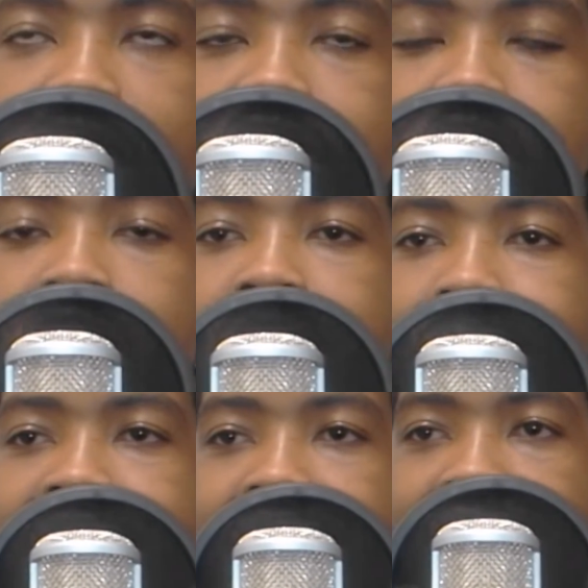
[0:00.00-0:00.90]
students
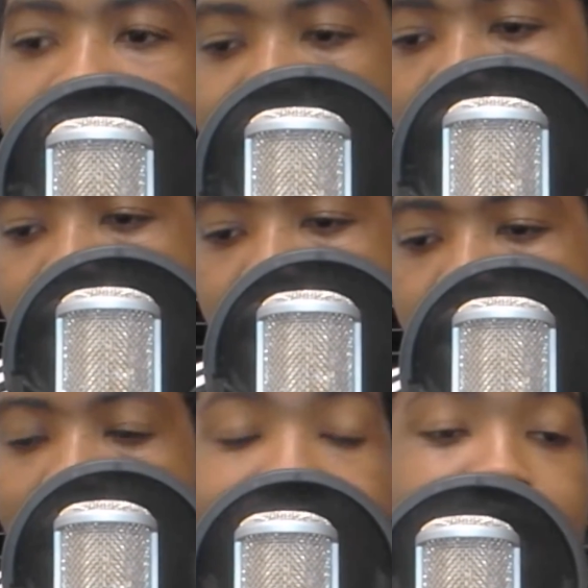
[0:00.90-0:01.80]
basically have started
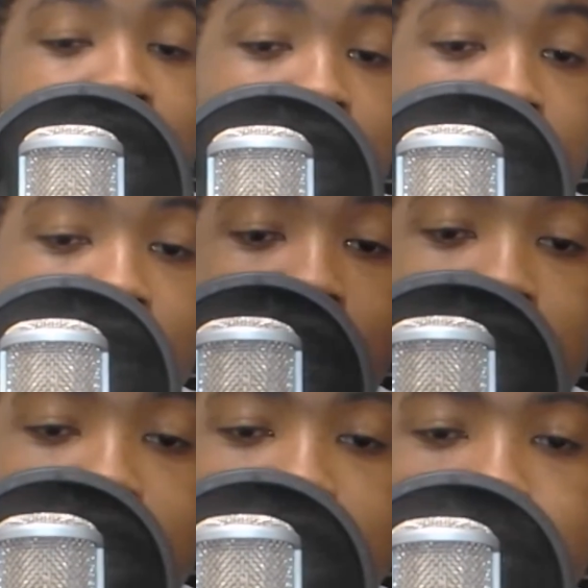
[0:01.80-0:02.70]
striking again,
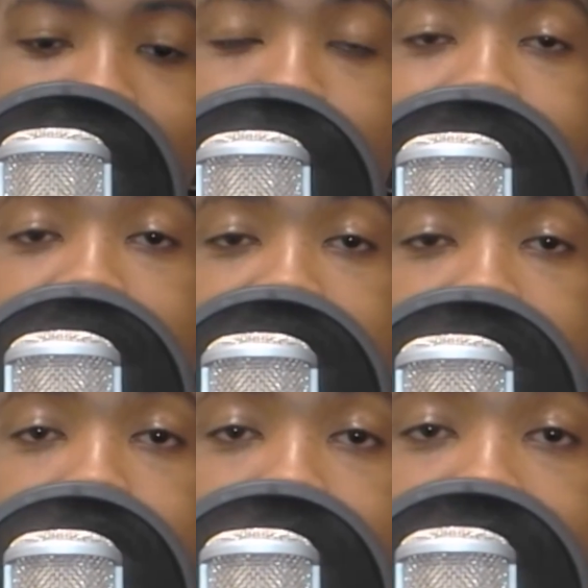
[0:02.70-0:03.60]
and it's become a national
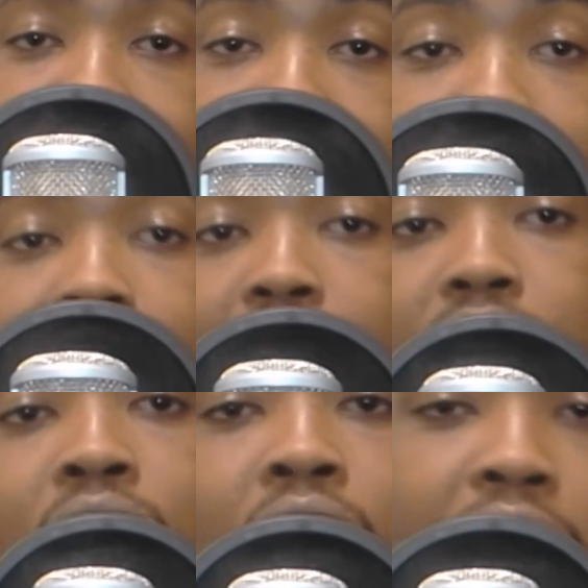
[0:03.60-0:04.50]
strike again.
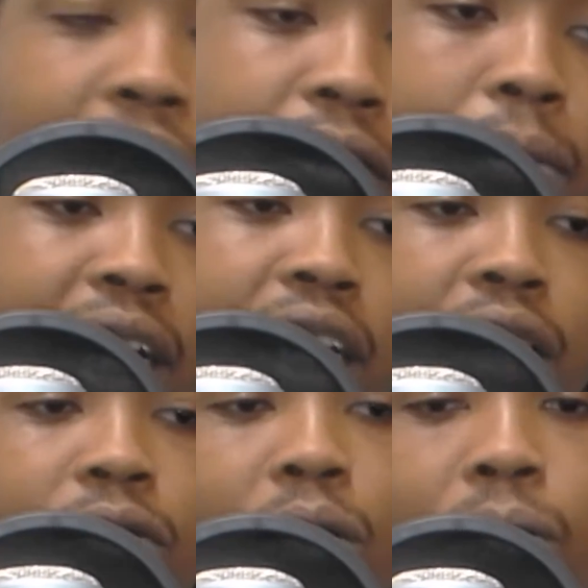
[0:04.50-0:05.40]
Everybody
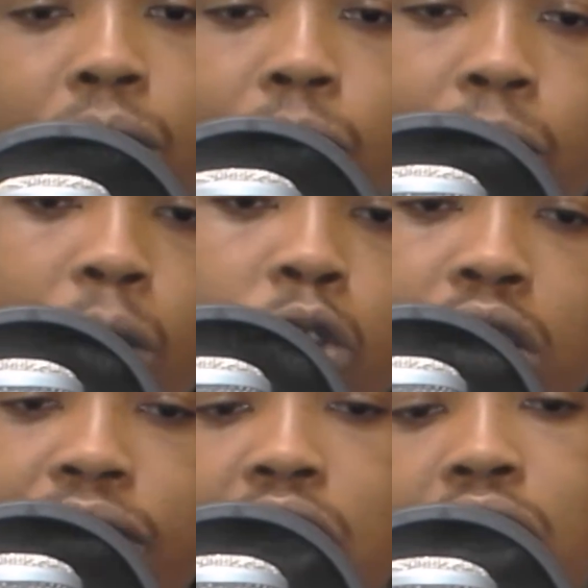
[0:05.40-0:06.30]
from most
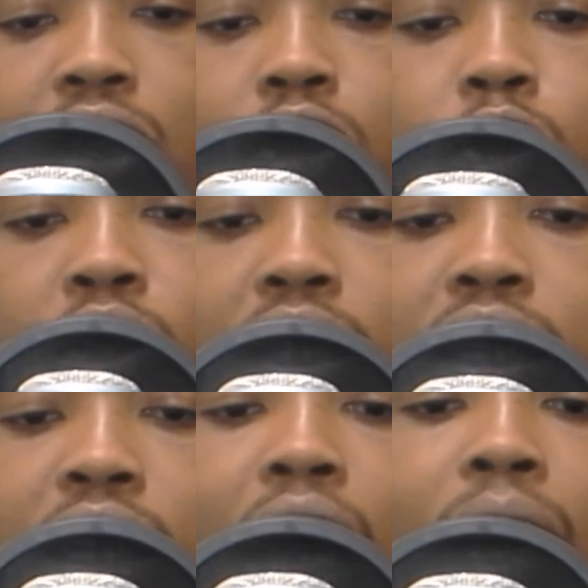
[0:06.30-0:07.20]
of the
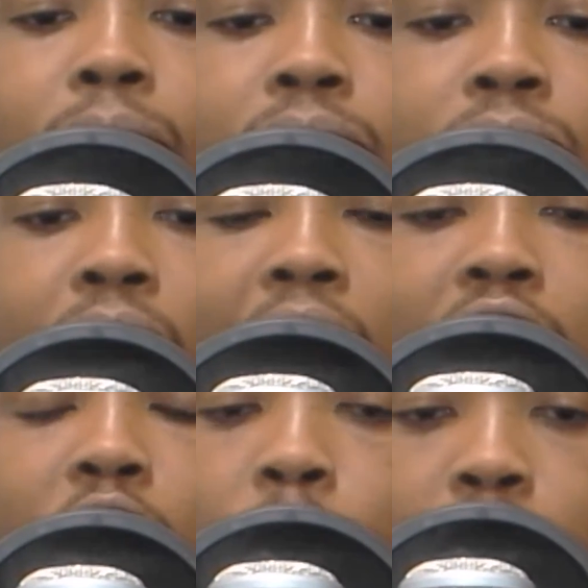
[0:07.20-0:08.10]
institutions are
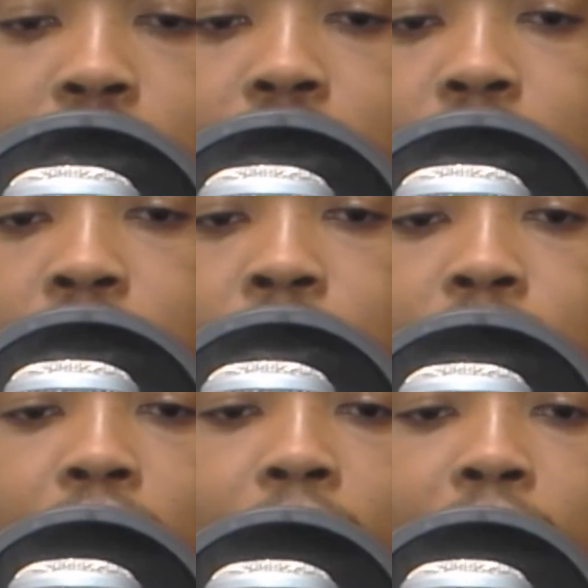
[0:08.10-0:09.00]
closed,
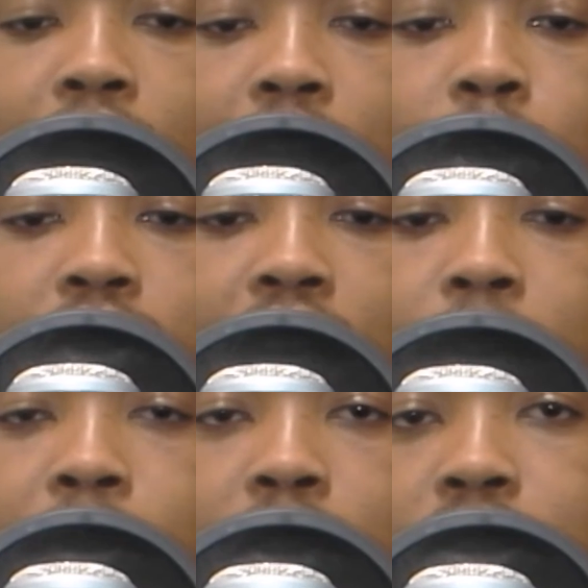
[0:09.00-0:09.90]
are closed down
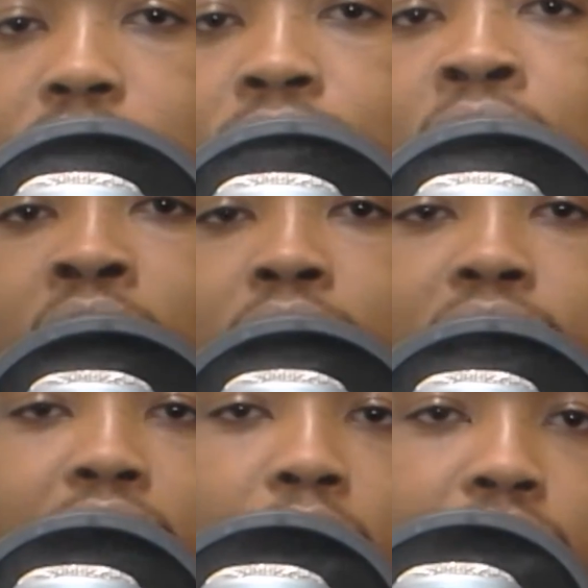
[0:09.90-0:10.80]
because of the
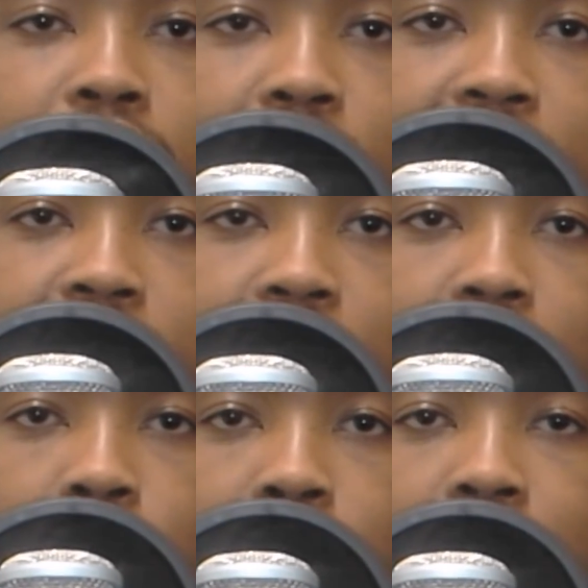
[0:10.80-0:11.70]
current strikes that are
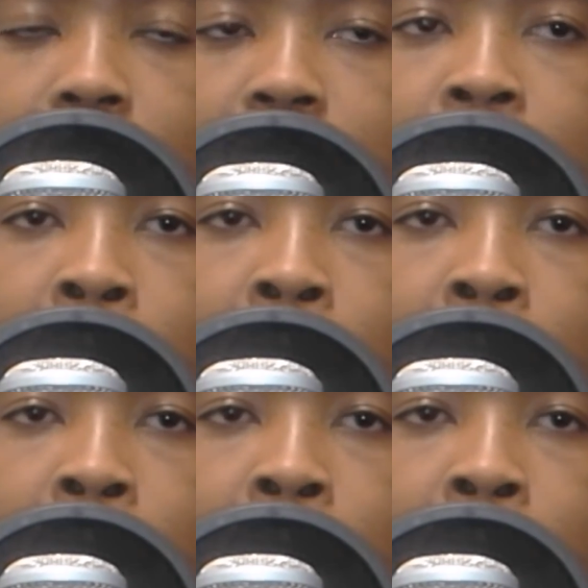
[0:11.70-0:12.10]
going on.